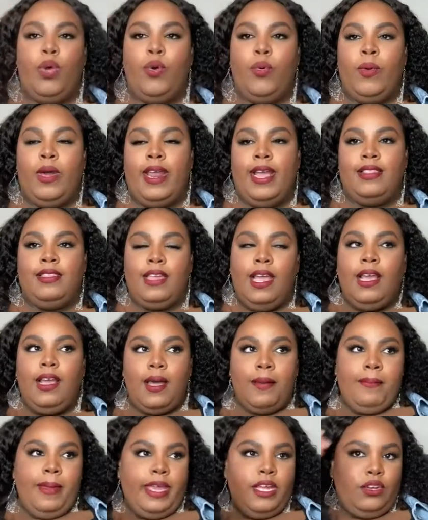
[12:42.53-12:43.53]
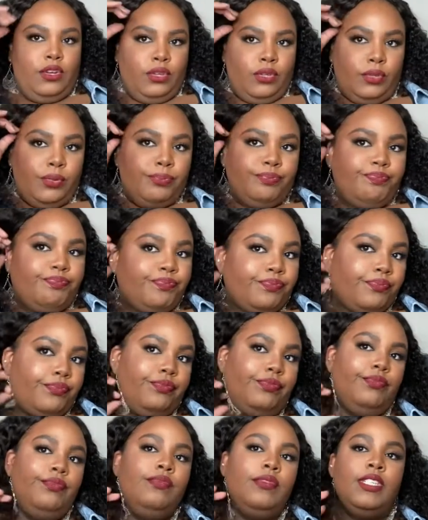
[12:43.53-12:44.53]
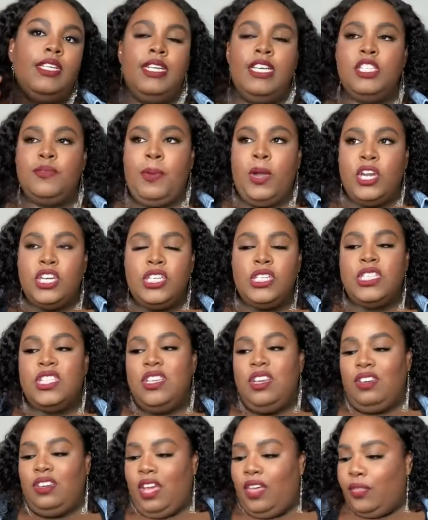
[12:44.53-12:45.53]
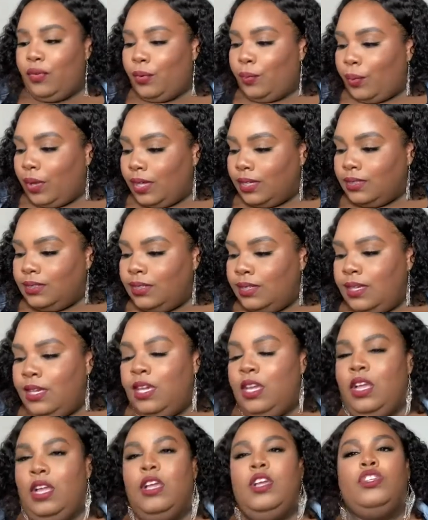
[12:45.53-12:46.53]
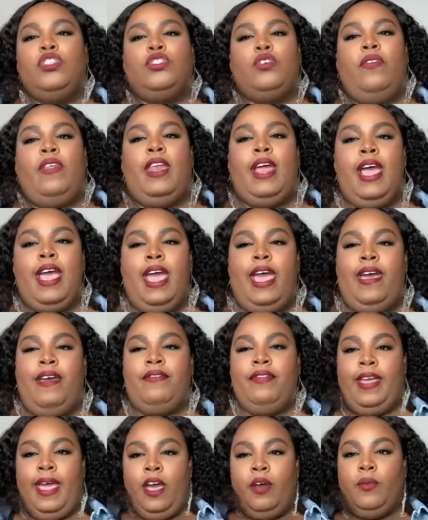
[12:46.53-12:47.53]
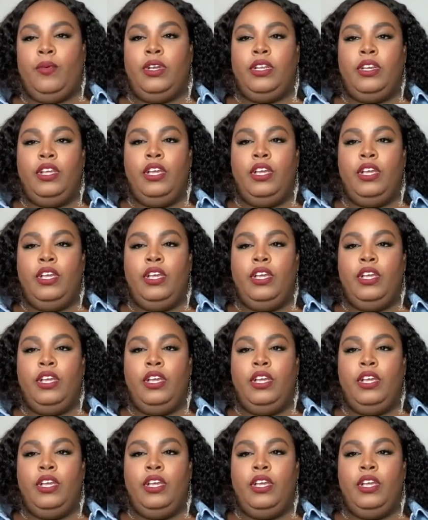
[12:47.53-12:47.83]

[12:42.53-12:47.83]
what I think I may do is purchase another one so that I have that one